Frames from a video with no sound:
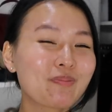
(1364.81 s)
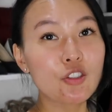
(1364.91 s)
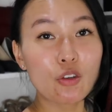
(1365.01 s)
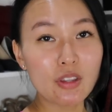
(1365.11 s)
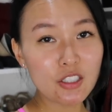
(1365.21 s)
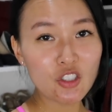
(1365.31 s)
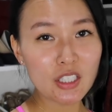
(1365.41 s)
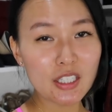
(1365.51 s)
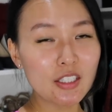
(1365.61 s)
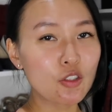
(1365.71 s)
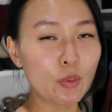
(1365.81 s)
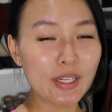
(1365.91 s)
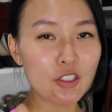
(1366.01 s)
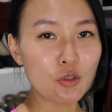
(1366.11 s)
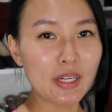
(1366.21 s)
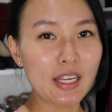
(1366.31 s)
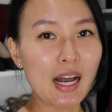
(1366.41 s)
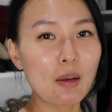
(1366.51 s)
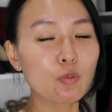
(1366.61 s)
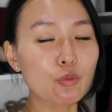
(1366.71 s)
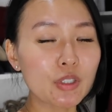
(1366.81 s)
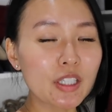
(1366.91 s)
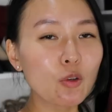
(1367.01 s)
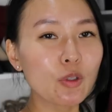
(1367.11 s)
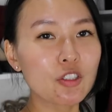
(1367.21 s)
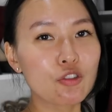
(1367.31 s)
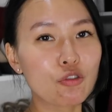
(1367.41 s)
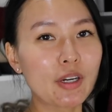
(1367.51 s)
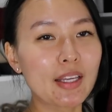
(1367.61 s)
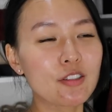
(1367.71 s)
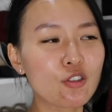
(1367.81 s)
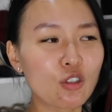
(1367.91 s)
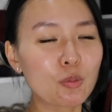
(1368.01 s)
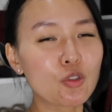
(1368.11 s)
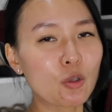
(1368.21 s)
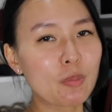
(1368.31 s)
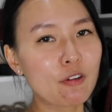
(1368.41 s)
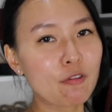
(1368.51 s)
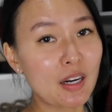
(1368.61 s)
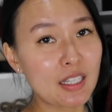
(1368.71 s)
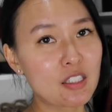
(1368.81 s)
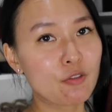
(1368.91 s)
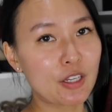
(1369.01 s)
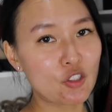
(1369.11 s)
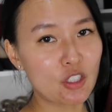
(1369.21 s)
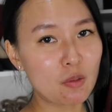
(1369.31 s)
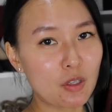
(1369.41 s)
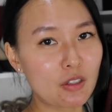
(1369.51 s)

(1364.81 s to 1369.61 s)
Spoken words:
So this year in 2020, I'm really going to try and stop shopping fast fashion,